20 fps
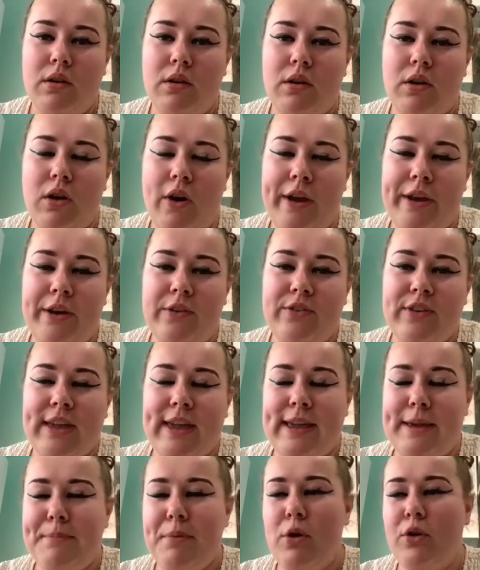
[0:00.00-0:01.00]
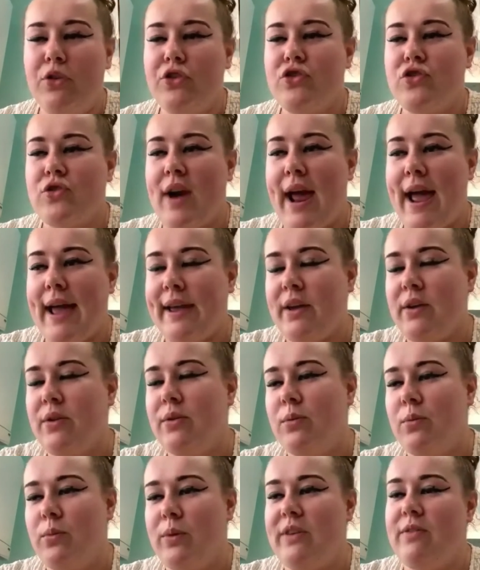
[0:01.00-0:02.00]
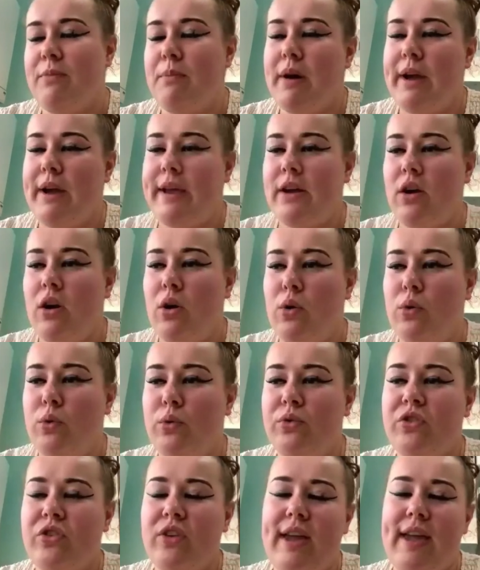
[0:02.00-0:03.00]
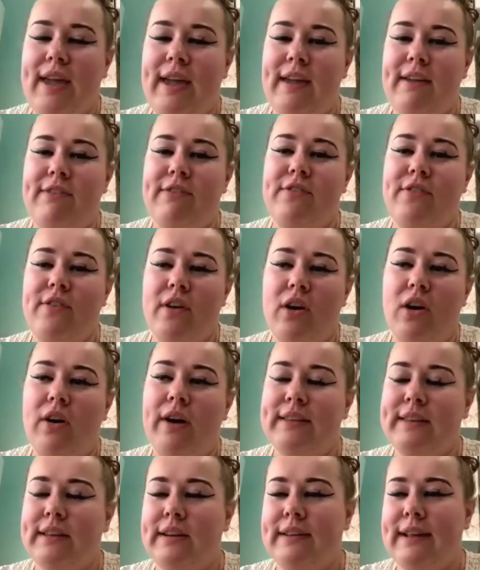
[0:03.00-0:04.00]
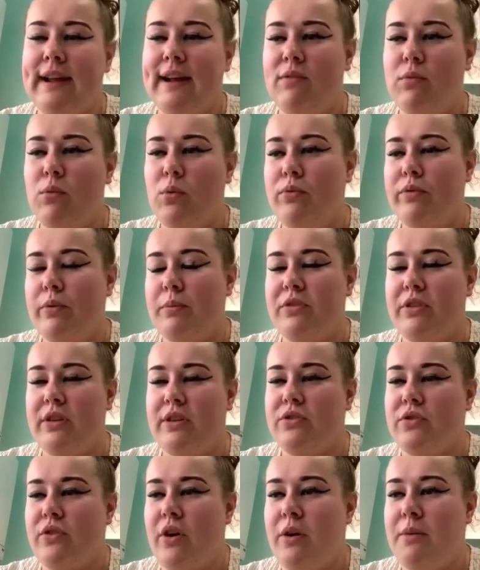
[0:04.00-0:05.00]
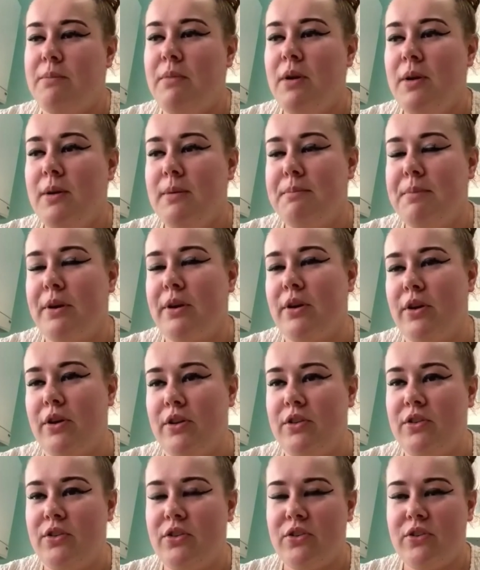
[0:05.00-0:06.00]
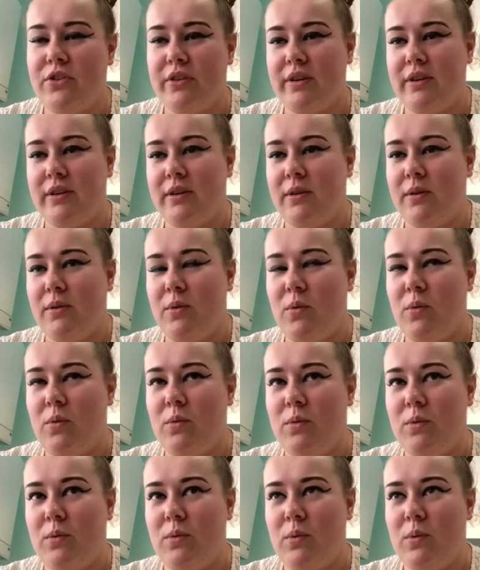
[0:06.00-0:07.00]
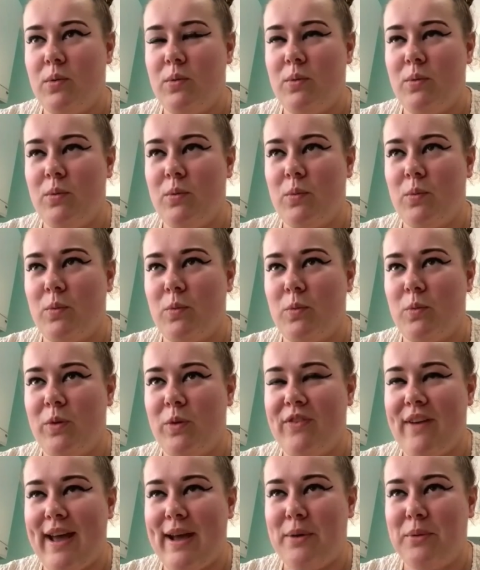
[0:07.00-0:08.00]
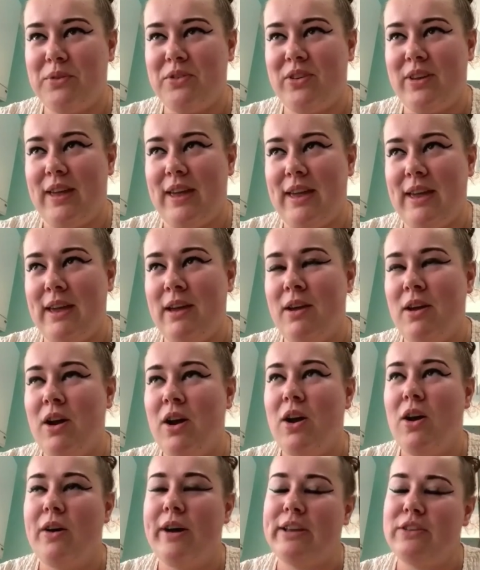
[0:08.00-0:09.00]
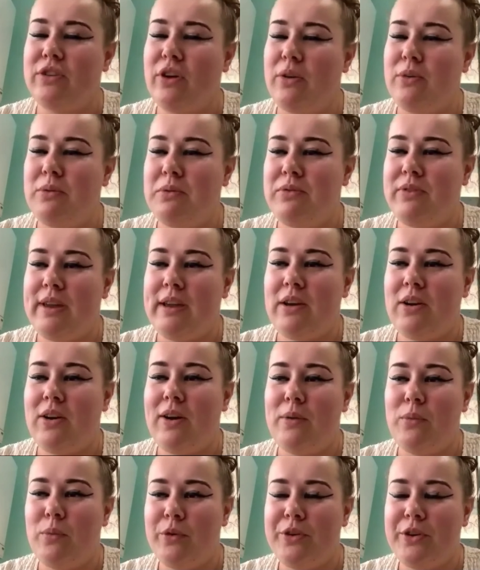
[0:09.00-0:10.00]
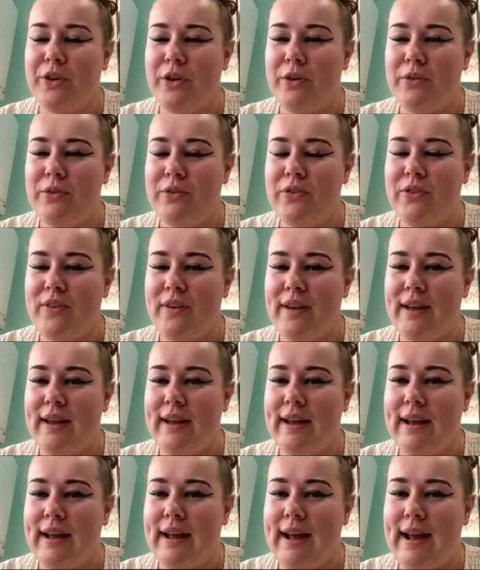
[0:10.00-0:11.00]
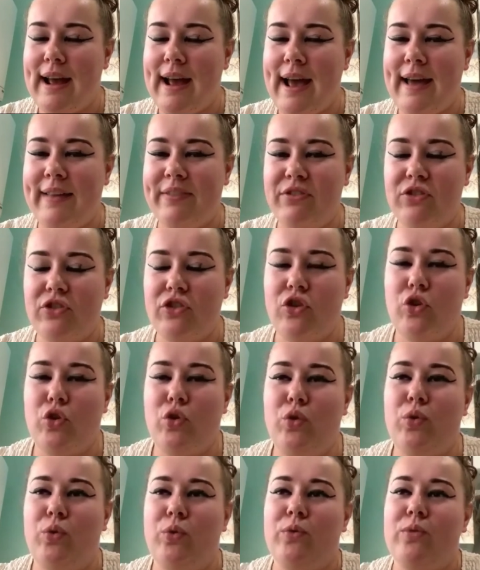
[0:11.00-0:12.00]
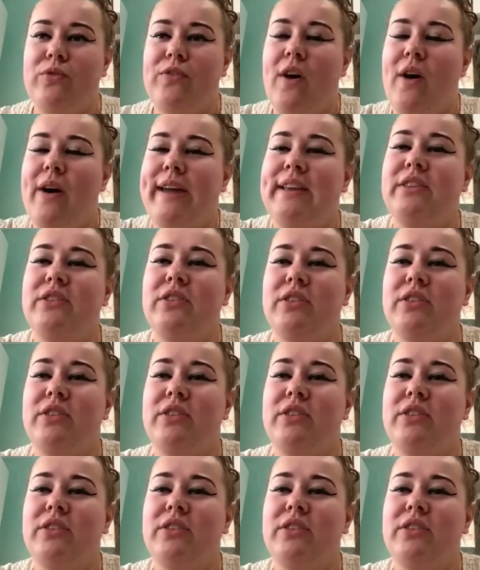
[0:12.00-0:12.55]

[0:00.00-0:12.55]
kind of keep on track with my goals if I didn't have Wolfram syndrome, because without it, I don't think I would have had to fight